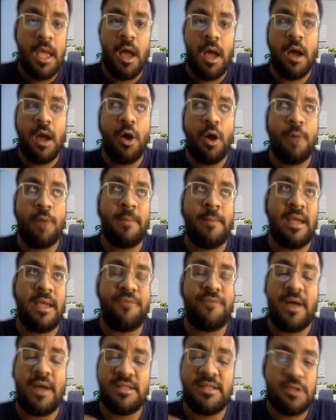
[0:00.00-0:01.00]
or my
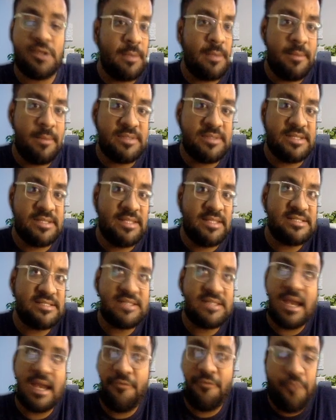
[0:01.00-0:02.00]
father or my mother, they
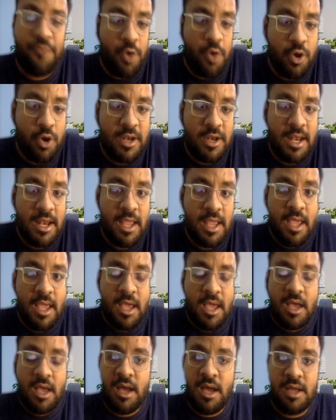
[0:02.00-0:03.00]
just had a fall.
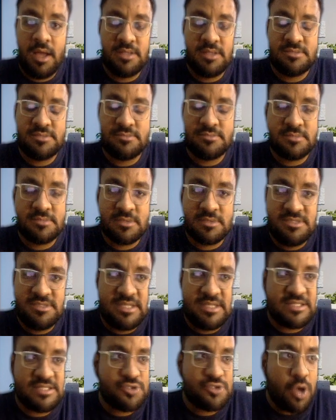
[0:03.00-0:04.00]
uh,
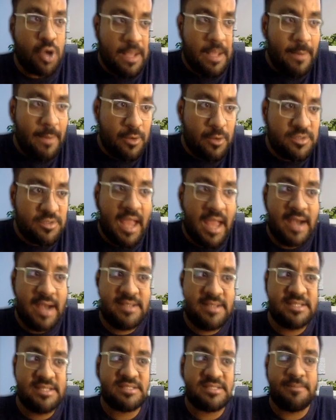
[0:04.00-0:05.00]
just talk about
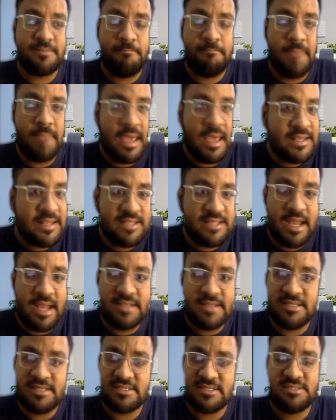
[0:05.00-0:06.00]
that, just manage
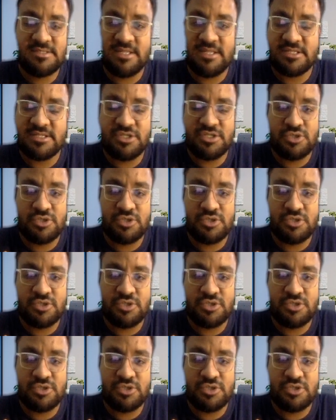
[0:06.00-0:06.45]
that, just like